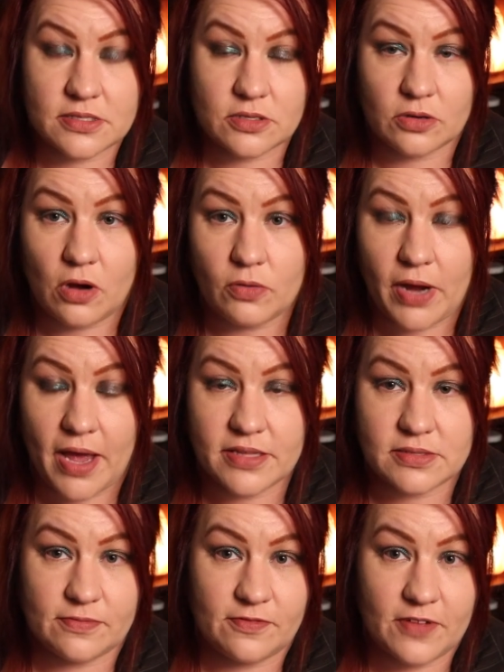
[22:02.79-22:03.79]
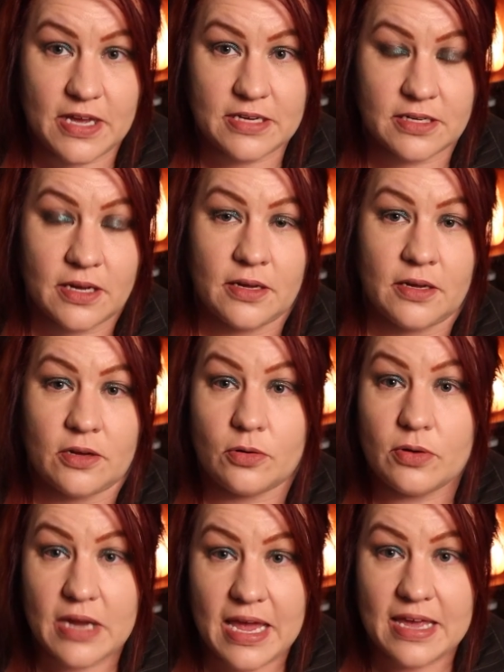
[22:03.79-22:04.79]
So cold hands and feet
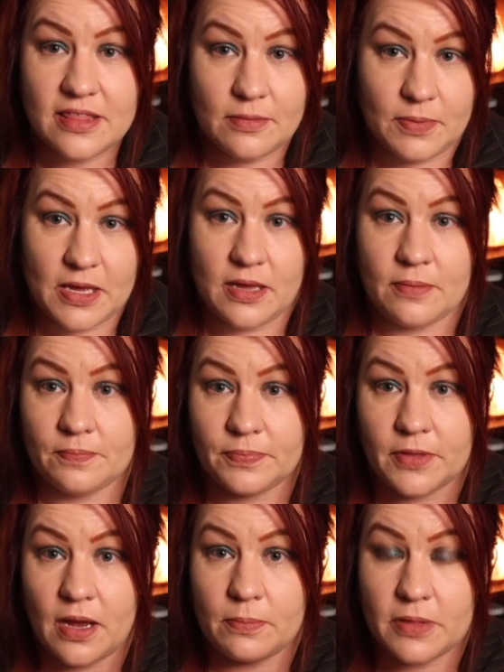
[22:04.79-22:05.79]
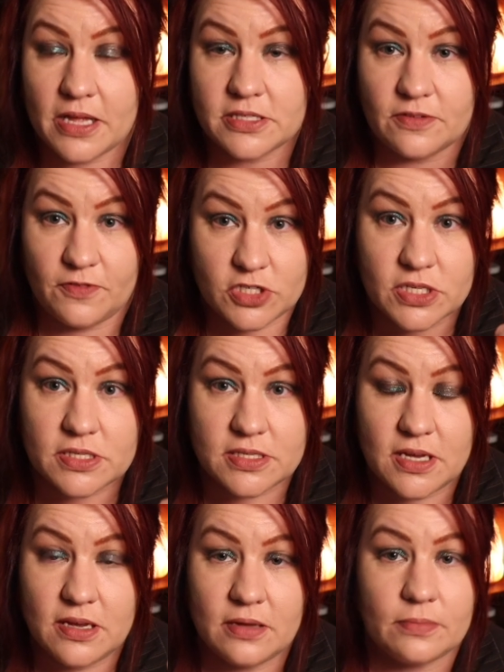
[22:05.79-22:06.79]
could either be a blood
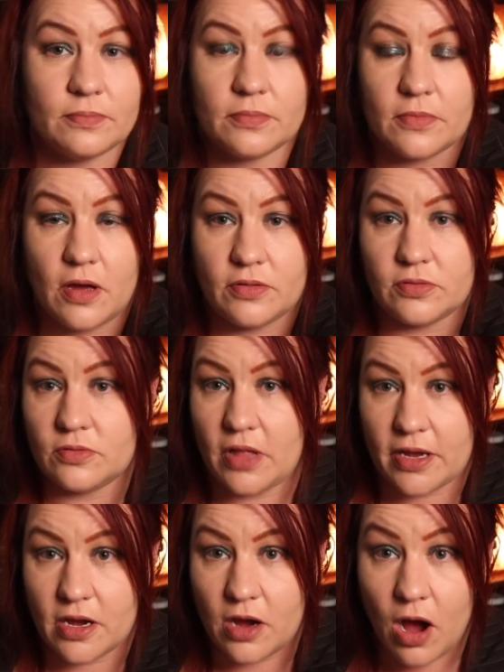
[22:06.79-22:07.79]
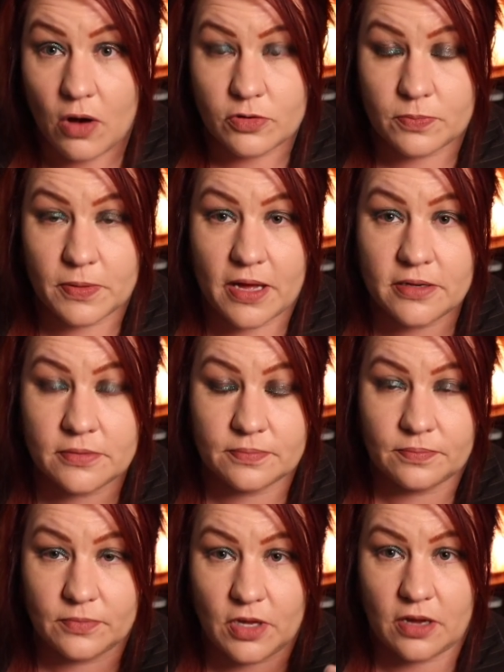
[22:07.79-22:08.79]
deficiency and like a cold blood
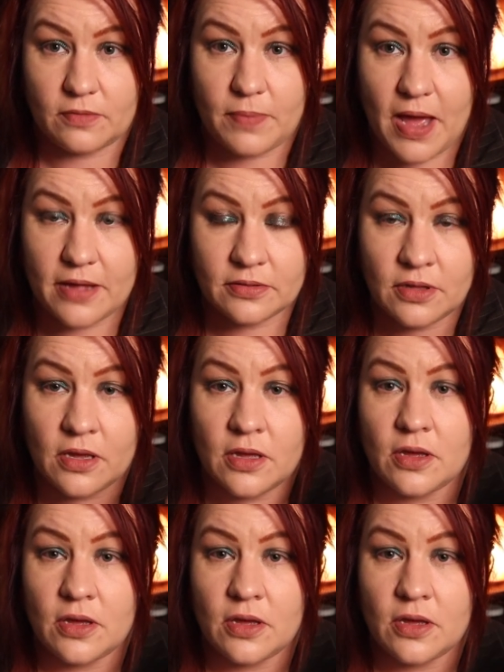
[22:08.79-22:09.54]
kind of pattern,